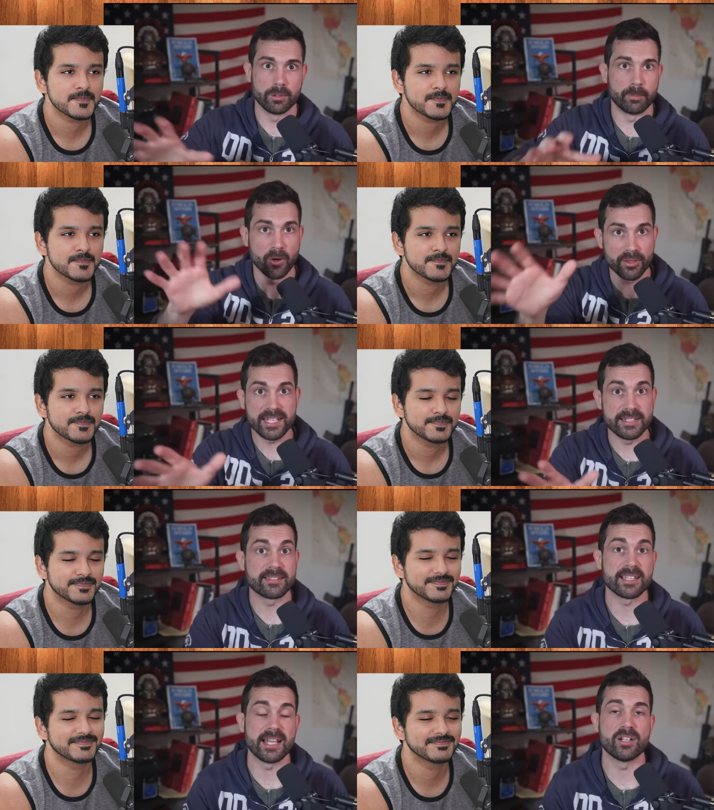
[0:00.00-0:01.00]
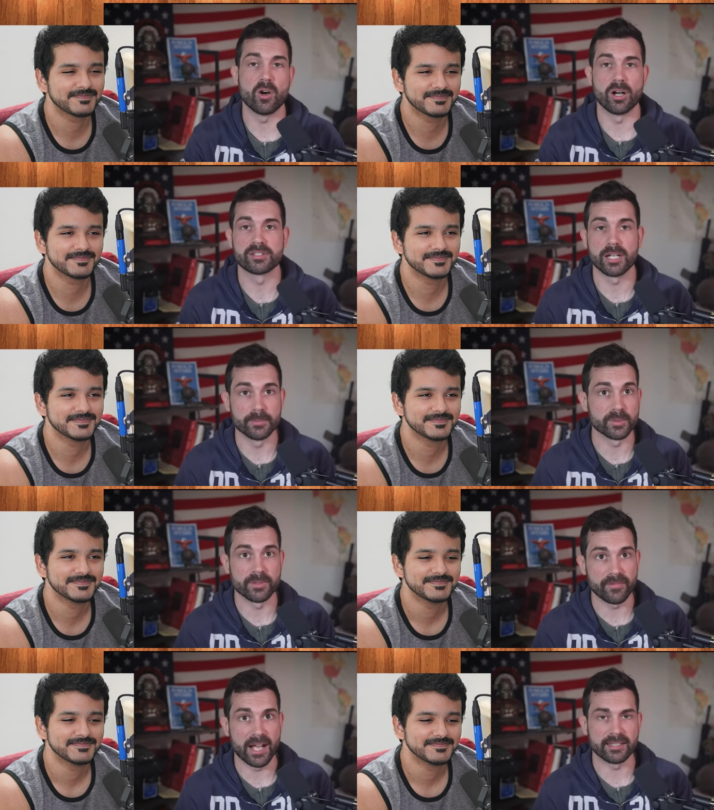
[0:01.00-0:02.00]
Speaker 1: Well, part of the insane cost comes from the
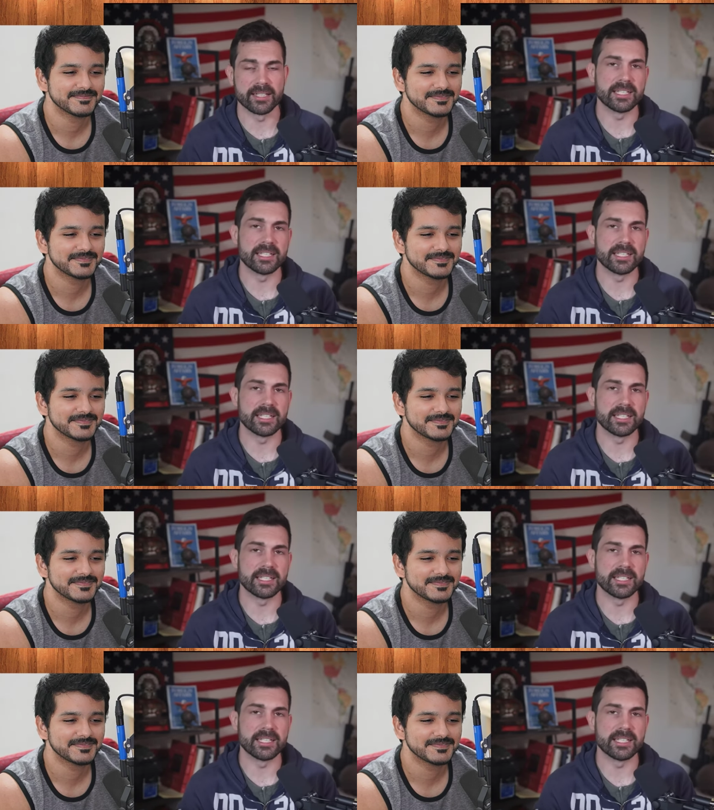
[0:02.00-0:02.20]
fact that